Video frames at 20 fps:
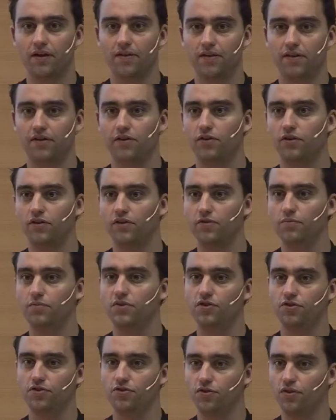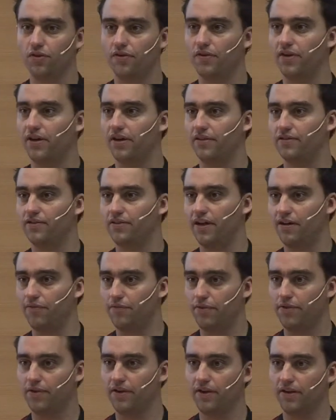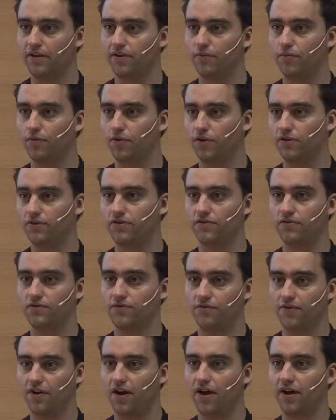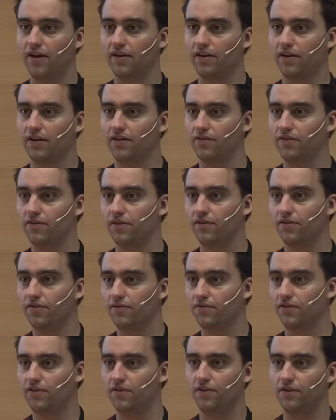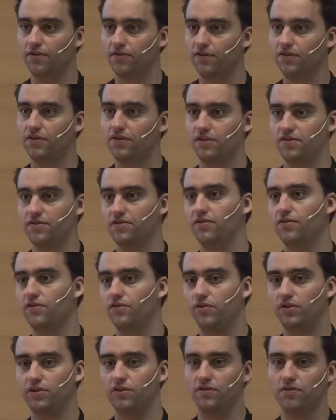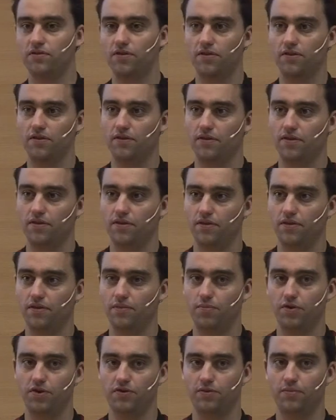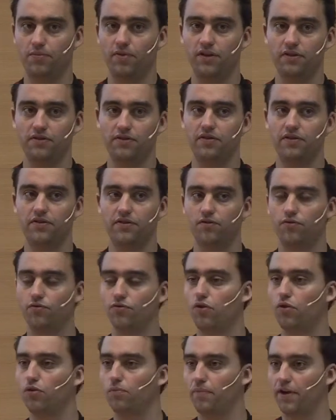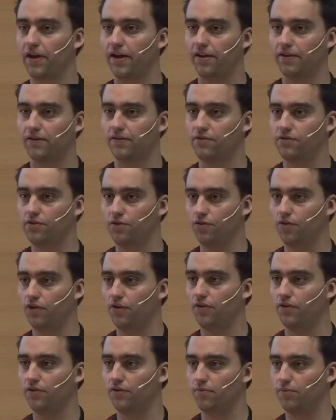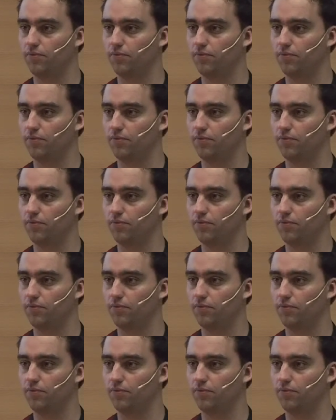then you need to be sure that everything works fine. And if, if it doesn't, you need the possibility to roll back during the